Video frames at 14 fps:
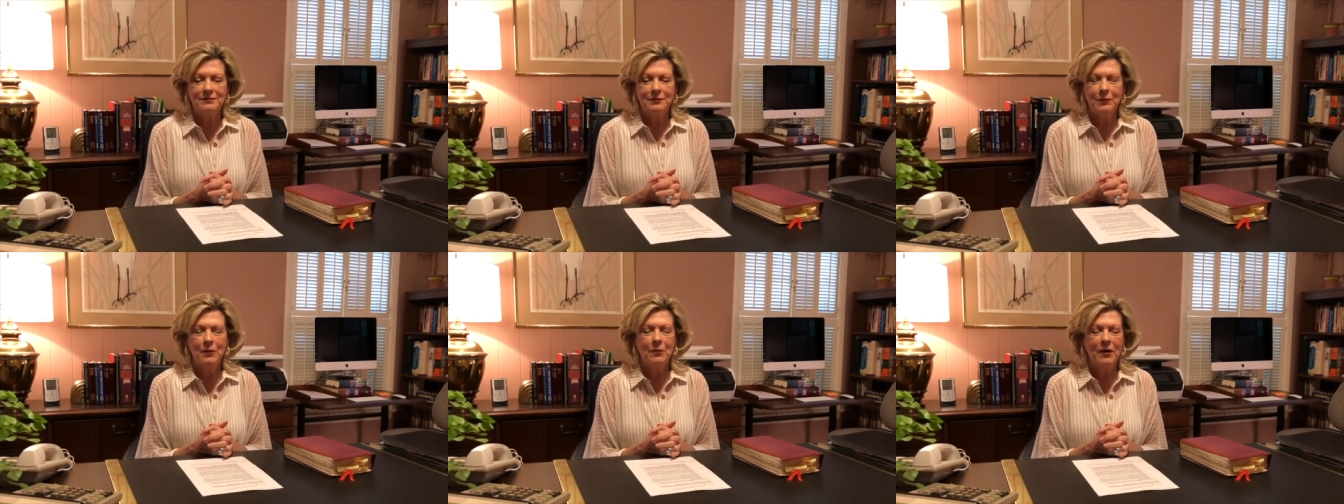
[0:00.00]

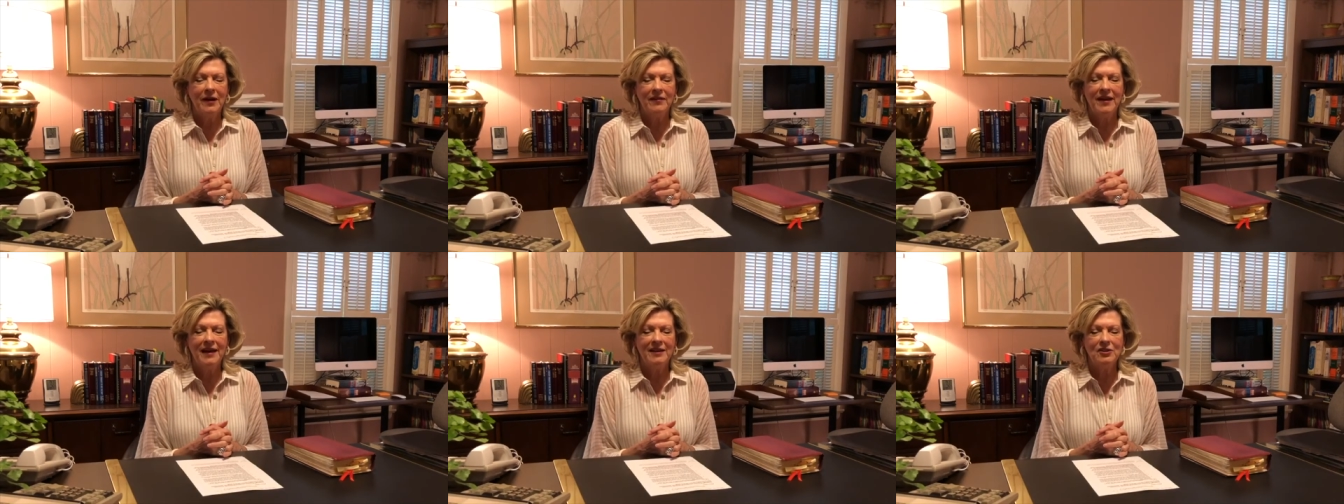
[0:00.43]
we pray
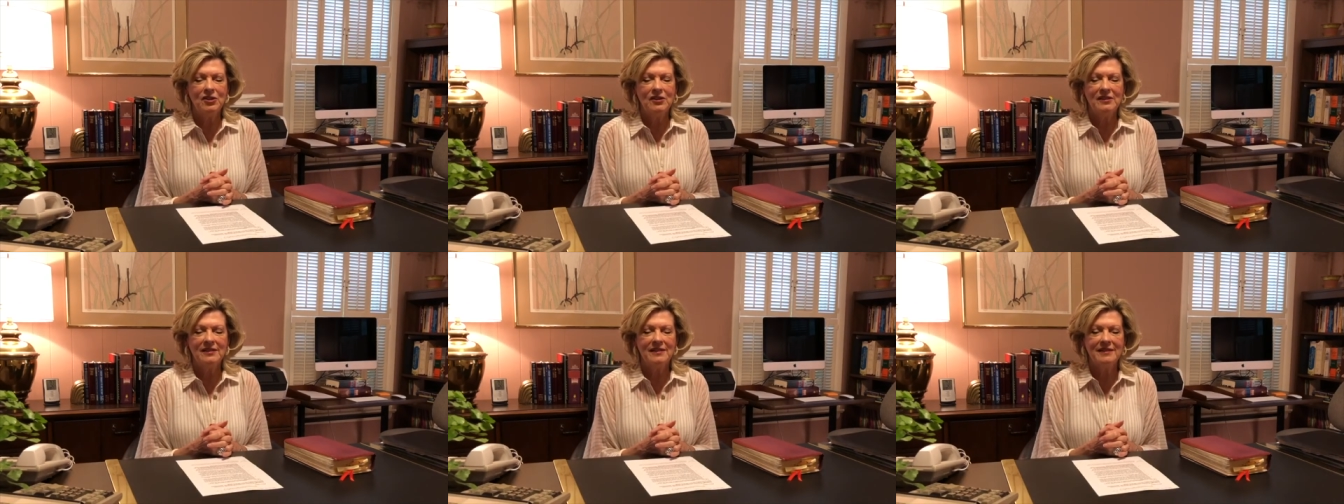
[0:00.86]
that in
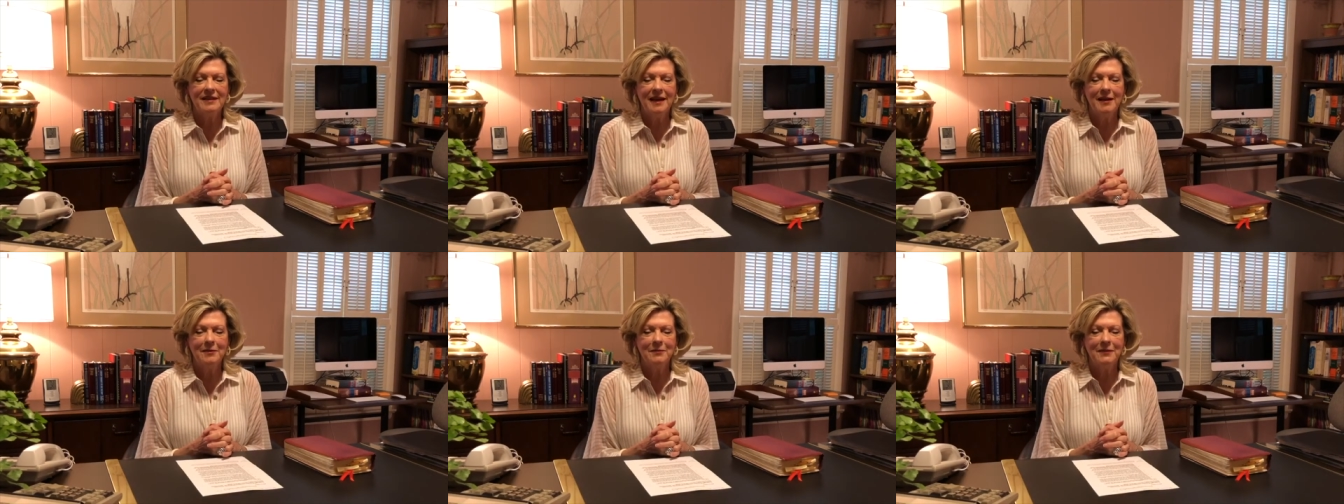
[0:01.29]
jesus
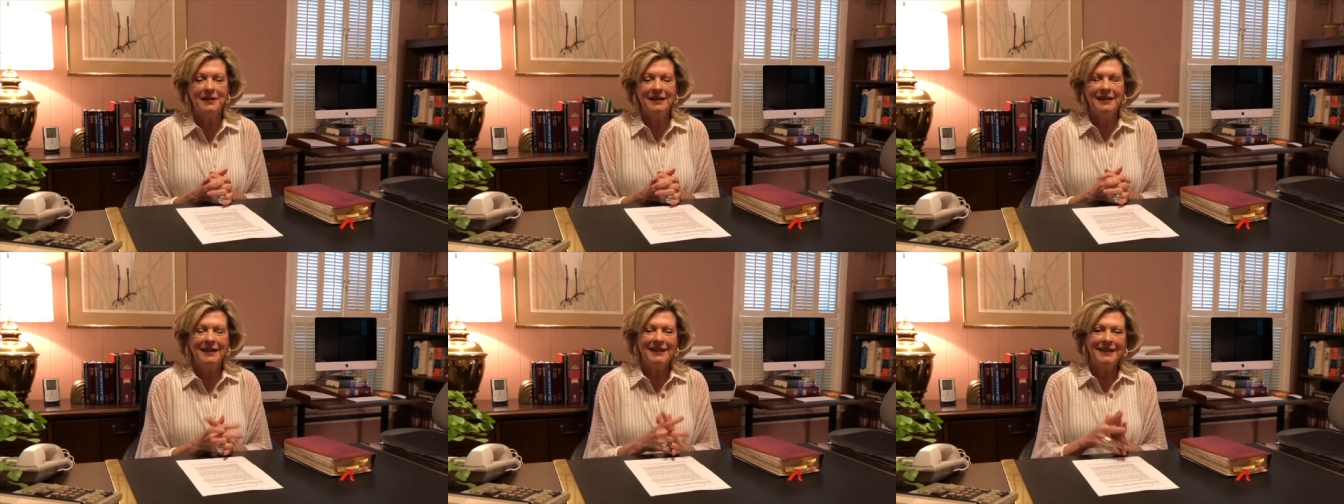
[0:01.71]
name
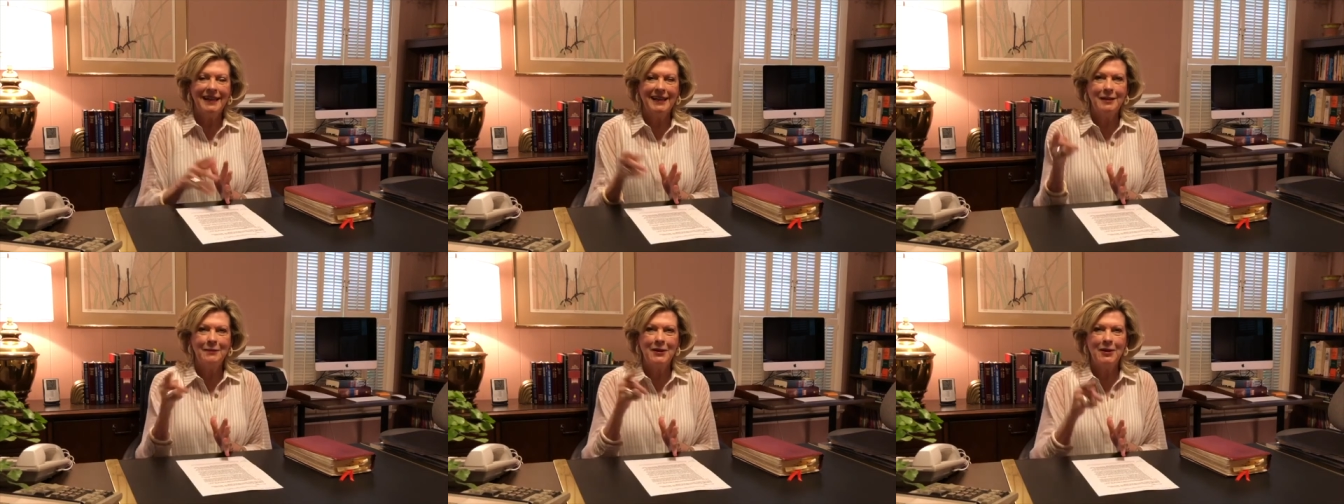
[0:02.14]
now
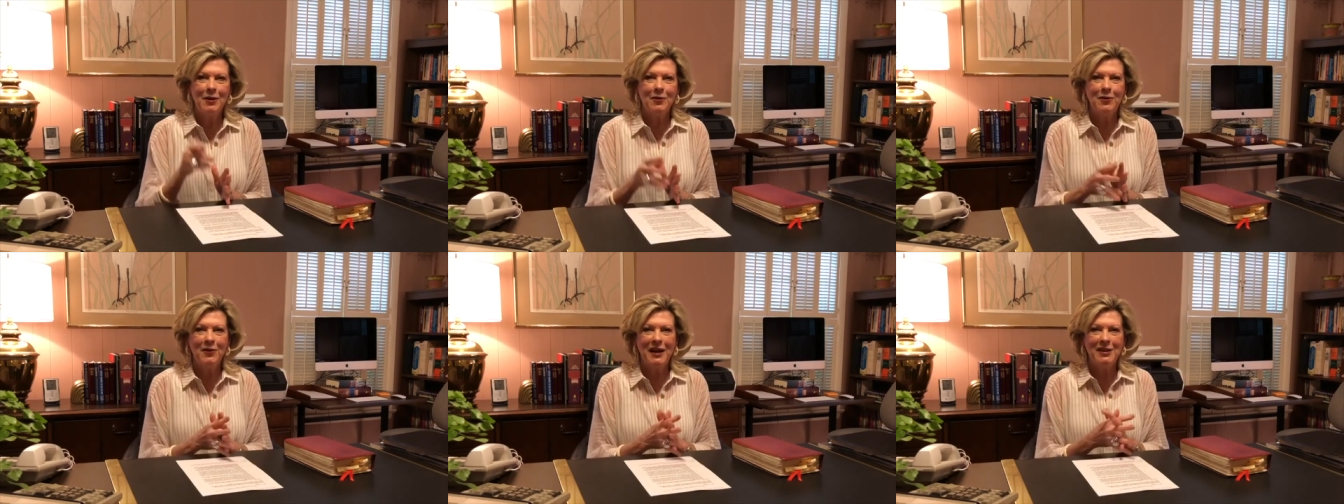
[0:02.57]
let me know
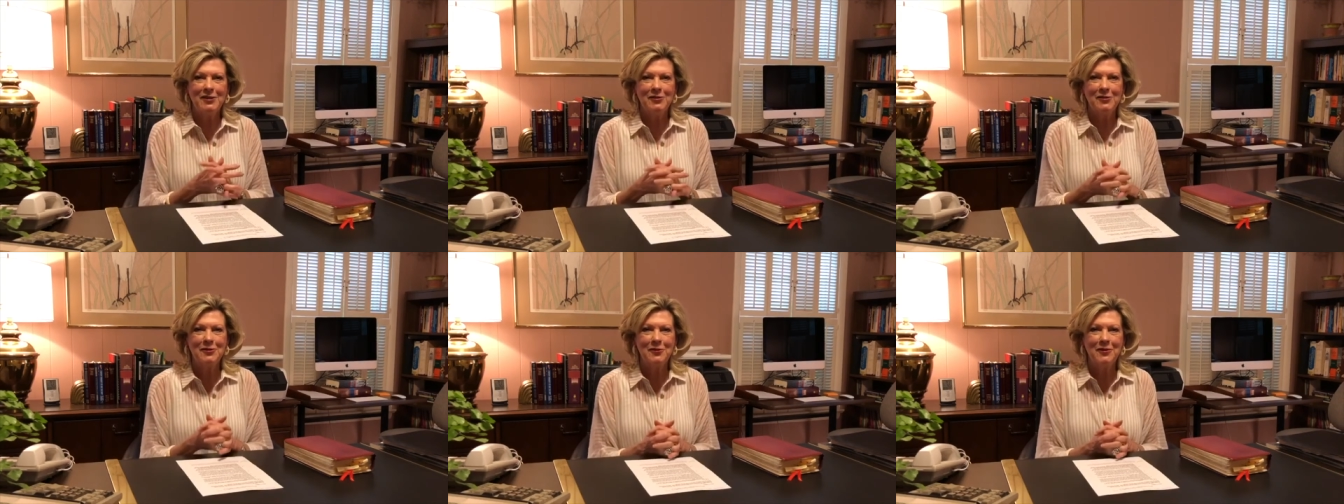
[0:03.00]
your
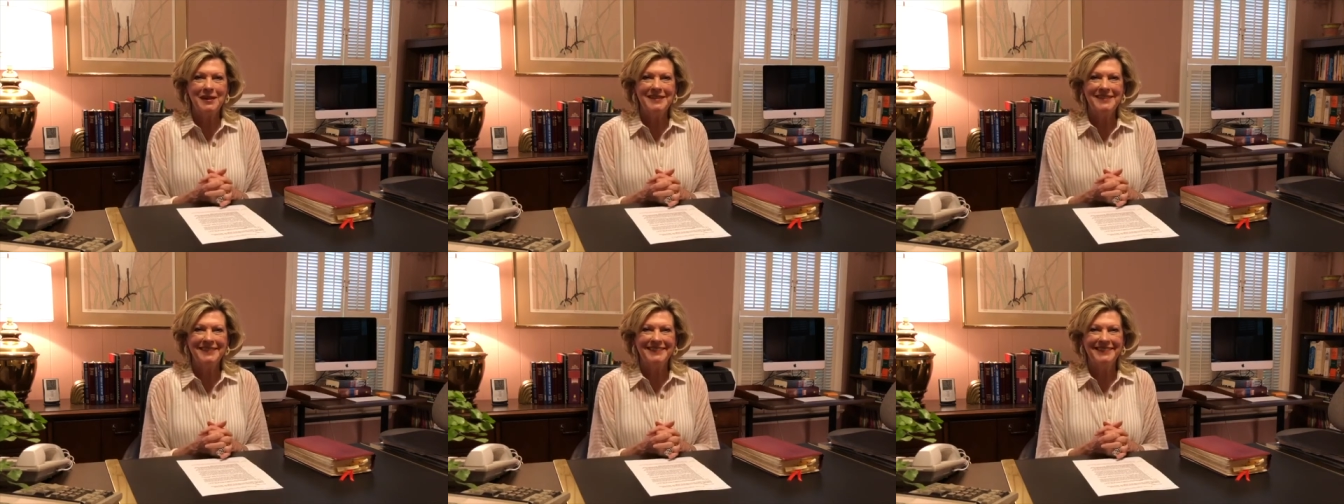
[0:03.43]
angel
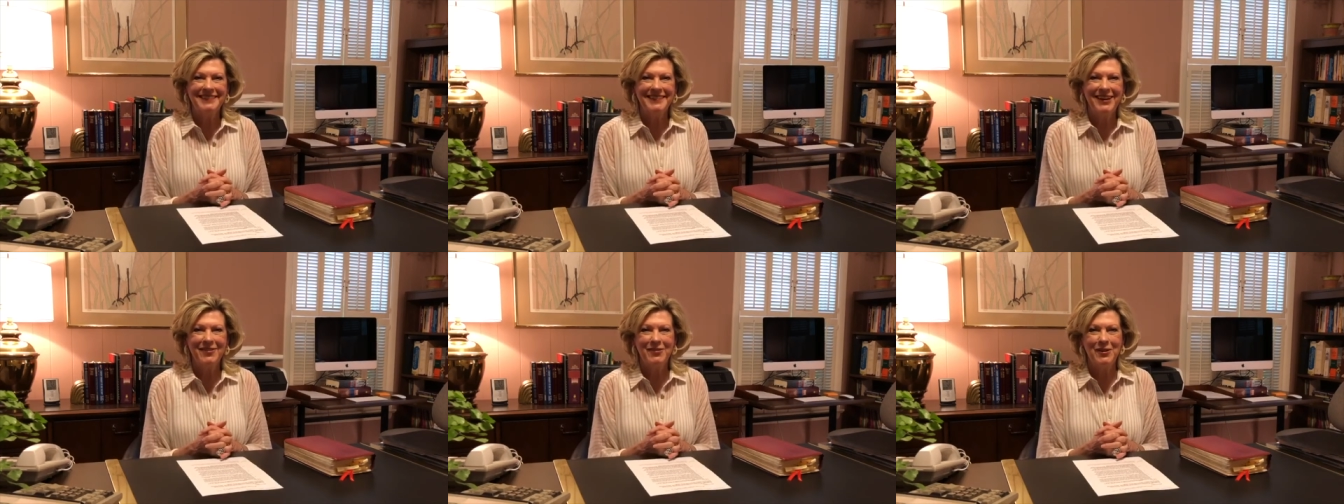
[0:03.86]
stories.
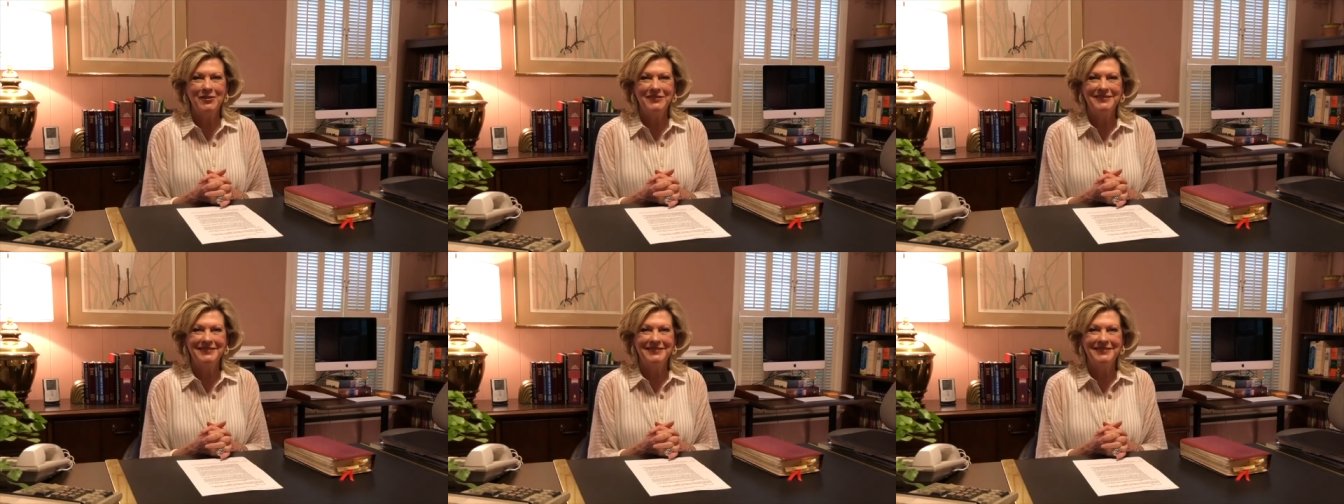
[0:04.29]
Love you.